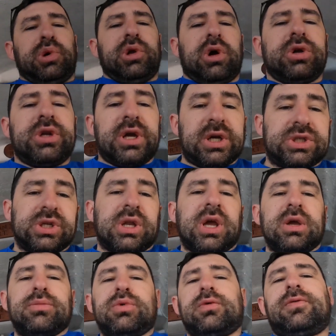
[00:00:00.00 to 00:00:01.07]
put it on
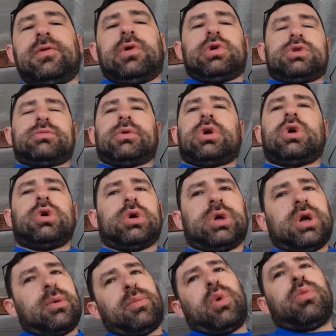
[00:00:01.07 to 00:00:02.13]
yesterday, but forgot to record
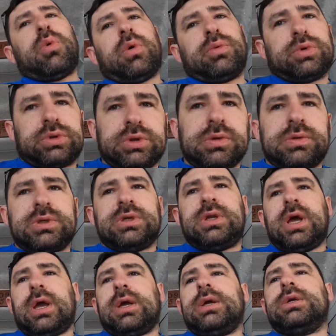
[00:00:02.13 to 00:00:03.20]
it. But what we'll do
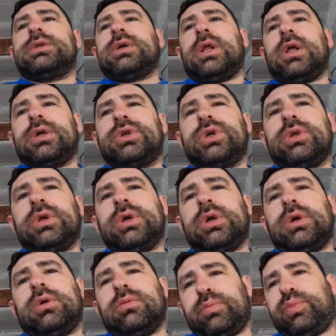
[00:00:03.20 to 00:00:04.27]
today is I'll
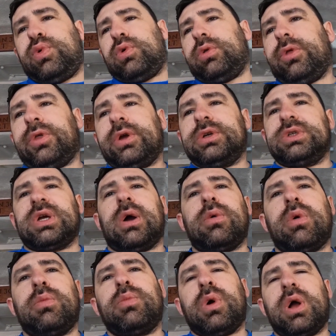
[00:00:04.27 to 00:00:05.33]
actually pull the things
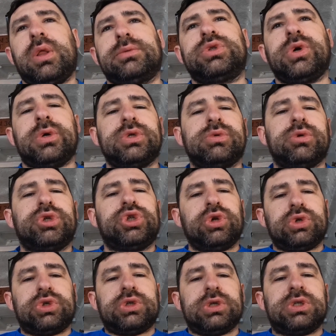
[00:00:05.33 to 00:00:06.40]
out, and while I'm trying to
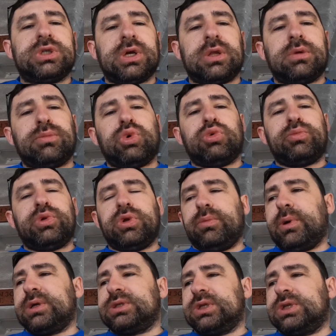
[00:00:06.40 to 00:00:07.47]
adjust and set them up, you
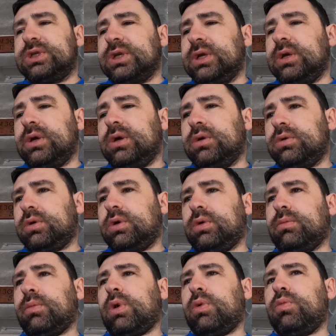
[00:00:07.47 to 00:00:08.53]
better see
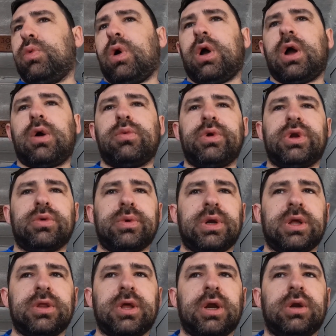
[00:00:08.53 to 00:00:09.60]
um, what how we're doing
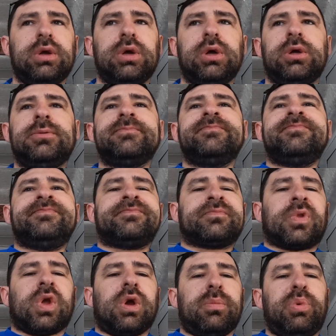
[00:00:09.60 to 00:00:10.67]
it then.
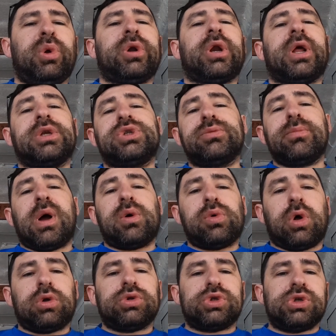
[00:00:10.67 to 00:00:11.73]
You know, putting an engine mount
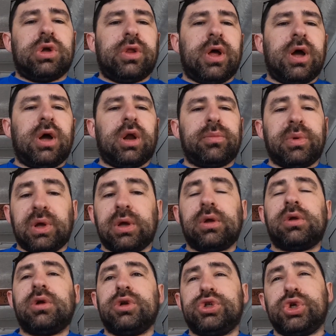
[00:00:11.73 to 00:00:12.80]
on is not the hard bit.
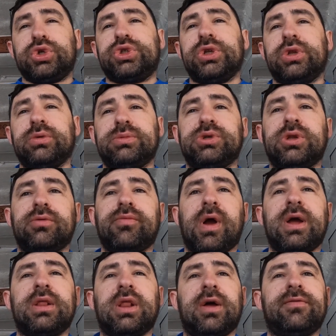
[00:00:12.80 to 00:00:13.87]
Adjusting them to the
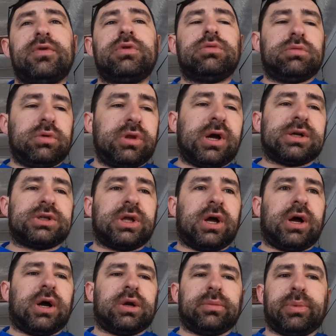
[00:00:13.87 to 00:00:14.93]
right level, that's the
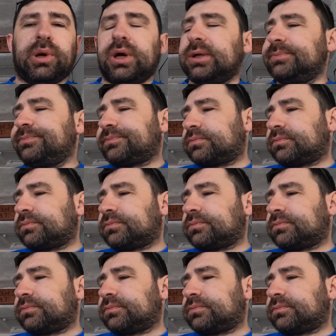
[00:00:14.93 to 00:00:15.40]
harder part,